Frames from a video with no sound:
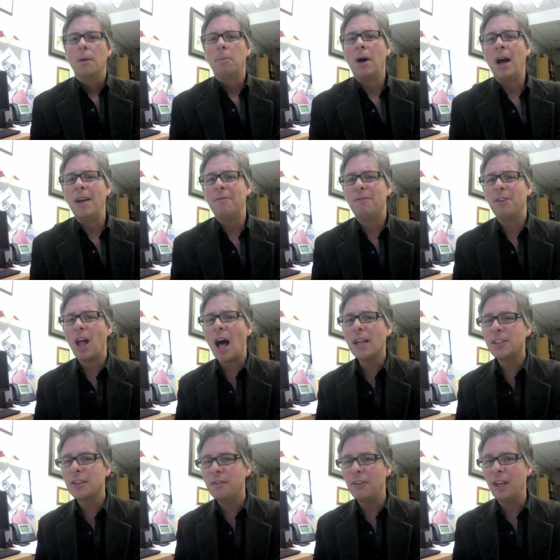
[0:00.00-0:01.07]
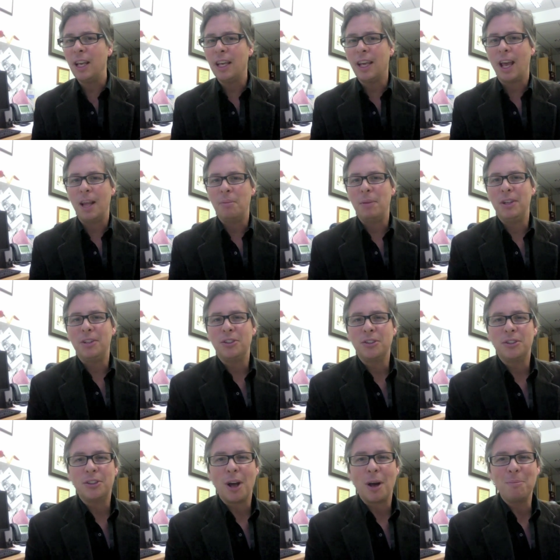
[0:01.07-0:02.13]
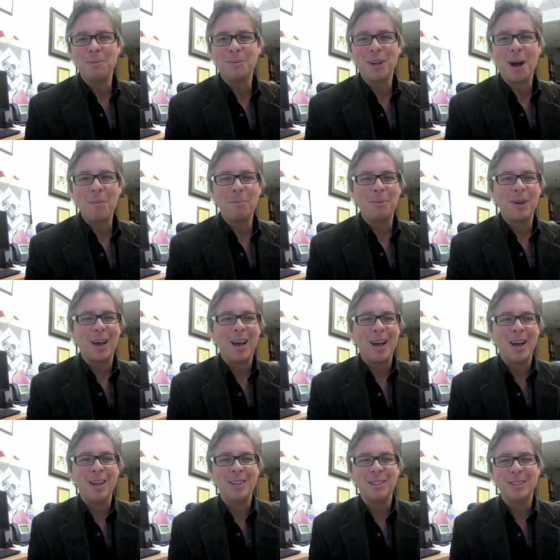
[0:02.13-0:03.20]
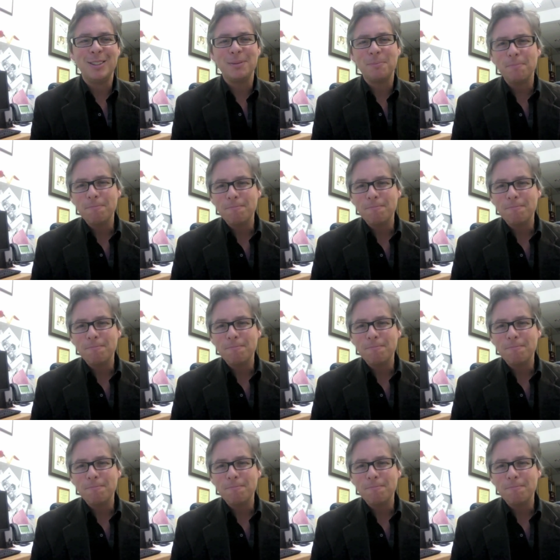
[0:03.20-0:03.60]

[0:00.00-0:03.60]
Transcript: My philosophy can be summed up as.